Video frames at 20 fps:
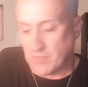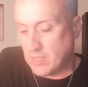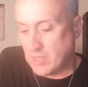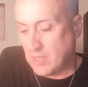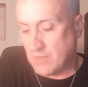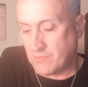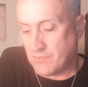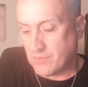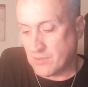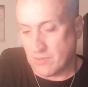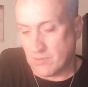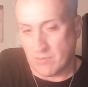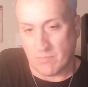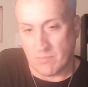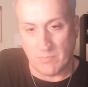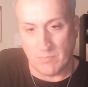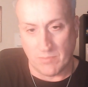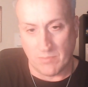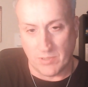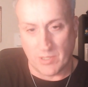after
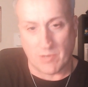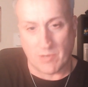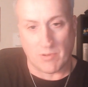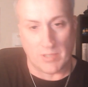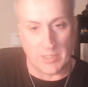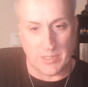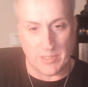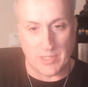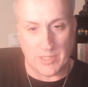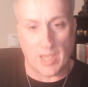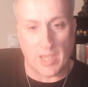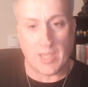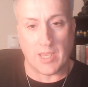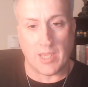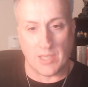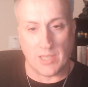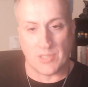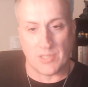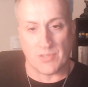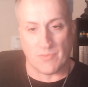literally
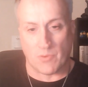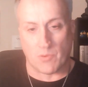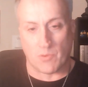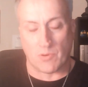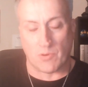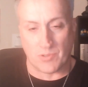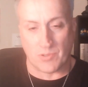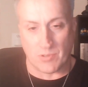decades of oral